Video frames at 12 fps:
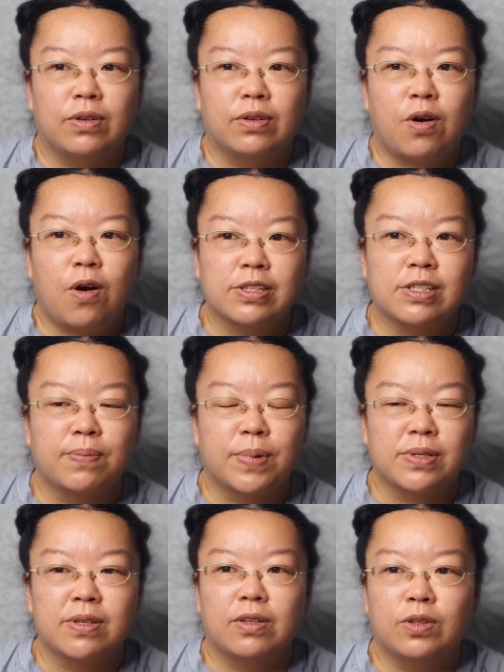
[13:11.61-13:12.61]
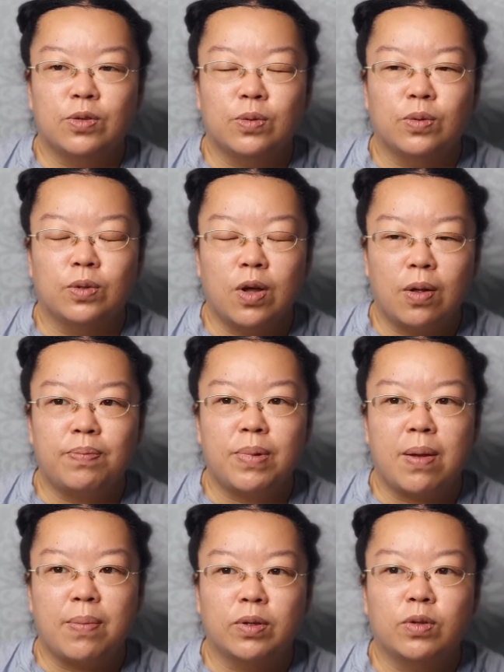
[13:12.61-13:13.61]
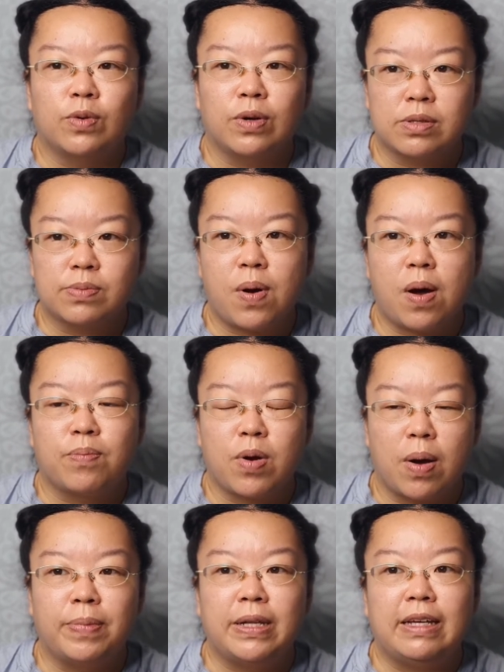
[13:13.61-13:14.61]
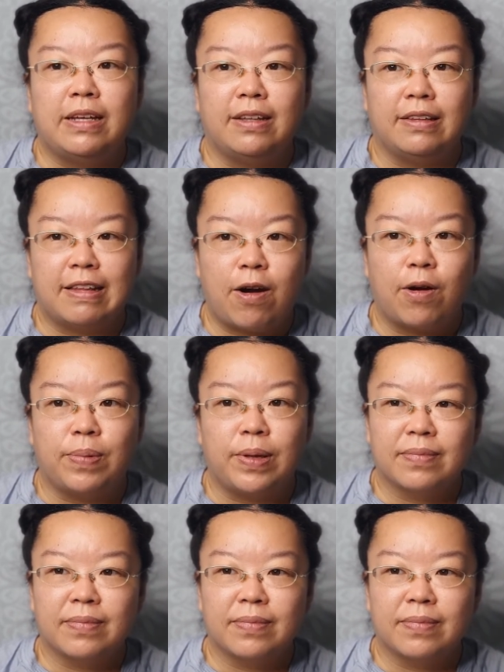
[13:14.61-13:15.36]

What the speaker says: cause the person to not be able to respond properly in therapy.